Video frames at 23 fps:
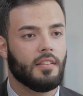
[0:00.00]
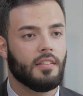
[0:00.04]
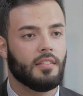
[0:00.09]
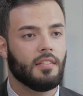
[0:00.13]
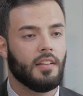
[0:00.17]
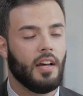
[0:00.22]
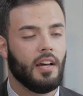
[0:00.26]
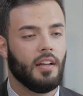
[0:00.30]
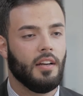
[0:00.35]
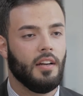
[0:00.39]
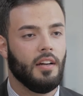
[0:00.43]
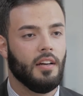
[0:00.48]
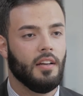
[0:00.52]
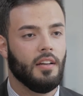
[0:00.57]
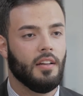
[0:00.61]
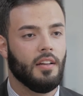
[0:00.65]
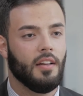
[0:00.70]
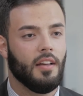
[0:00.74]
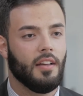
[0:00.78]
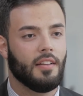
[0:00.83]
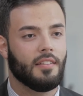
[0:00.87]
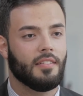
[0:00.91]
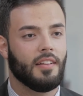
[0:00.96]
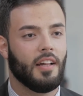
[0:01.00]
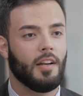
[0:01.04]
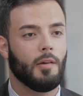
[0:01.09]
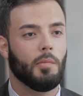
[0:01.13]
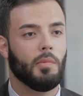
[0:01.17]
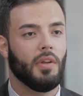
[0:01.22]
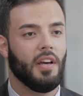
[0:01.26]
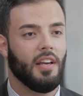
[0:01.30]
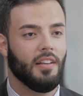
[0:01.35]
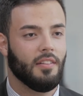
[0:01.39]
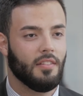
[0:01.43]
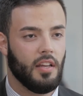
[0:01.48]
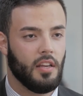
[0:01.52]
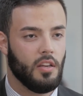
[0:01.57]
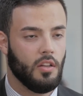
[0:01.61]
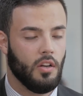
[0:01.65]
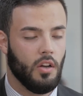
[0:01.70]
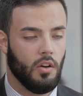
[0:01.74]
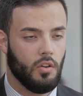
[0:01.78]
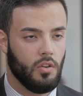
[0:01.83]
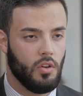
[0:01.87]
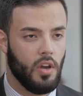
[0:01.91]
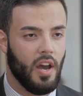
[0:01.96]
is not a place that, you
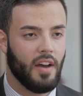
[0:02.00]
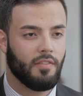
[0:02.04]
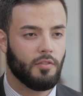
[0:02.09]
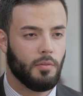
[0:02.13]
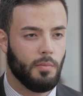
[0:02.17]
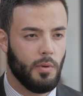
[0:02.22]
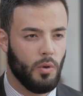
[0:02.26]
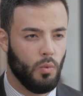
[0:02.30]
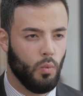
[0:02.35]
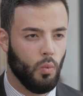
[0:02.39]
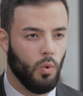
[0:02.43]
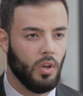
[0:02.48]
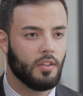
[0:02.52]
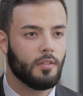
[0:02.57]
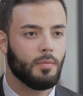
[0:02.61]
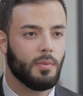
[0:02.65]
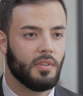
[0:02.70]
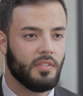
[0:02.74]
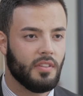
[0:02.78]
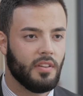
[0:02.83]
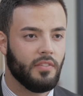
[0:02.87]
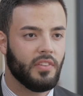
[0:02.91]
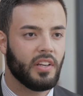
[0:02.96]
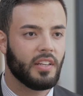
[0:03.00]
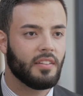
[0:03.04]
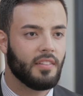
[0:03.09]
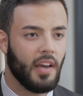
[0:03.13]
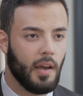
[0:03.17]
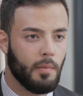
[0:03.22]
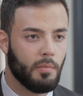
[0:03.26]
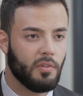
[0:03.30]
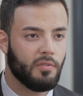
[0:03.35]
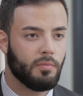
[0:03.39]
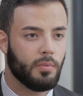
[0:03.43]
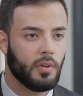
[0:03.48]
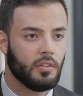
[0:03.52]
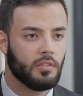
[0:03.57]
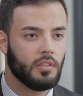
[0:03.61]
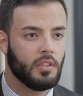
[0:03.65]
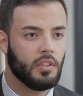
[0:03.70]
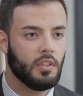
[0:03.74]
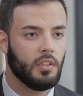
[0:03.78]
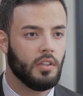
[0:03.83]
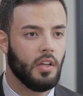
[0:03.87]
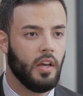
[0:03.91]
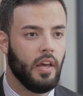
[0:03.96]
know, you have to be one specific type of
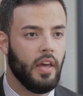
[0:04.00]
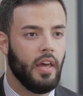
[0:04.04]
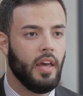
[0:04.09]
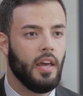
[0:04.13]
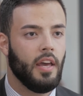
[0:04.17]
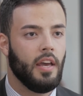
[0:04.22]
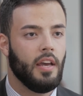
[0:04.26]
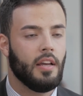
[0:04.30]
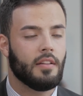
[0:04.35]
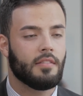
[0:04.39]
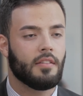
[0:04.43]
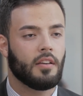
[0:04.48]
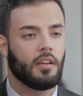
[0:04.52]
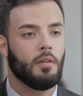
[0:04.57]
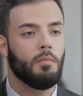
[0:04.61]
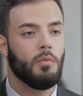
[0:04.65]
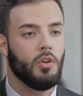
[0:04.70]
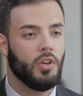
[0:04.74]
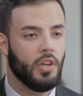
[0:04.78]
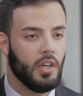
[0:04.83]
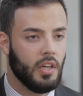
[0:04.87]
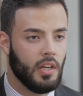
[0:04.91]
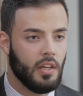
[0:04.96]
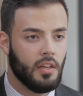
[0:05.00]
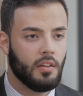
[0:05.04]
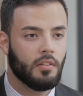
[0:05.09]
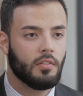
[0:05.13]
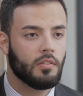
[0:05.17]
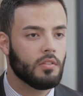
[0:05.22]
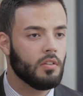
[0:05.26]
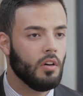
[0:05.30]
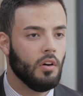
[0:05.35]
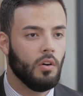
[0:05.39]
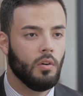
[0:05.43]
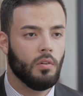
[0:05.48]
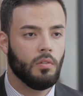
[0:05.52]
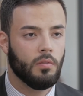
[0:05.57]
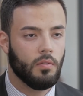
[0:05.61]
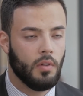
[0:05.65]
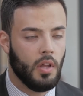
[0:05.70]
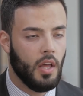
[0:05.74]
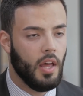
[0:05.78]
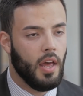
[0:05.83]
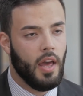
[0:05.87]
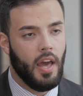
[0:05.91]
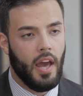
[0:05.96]
person. It's a community, so
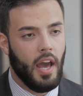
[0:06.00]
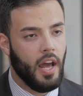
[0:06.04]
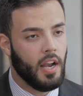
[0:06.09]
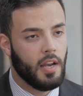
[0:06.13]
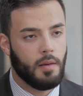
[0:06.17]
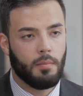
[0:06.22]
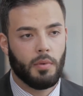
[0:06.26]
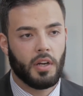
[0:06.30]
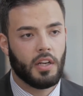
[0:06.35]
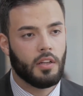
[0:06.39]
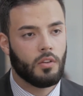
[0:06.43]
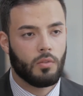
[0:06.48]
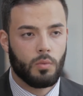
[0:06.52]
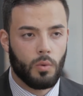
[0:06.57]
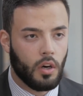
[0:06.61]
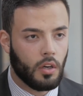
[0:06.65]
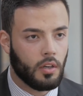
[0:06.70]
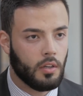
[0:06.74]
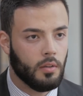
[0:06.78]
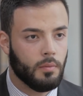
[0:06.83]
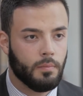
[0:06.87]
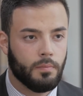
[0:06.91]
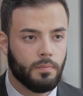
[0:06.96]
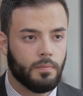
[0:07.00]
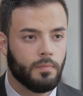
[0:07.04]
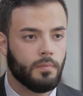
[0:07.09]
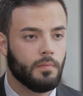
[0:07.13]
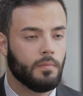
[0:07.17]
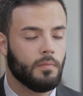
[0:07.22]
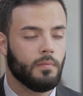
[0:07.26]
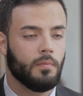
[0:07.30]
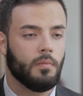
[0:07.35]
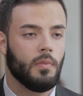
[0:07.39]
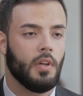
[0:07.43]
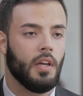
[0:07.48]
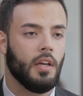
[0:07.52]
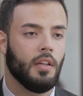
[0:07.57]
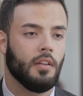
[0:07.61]
anybody's welcome. Mm-hmm.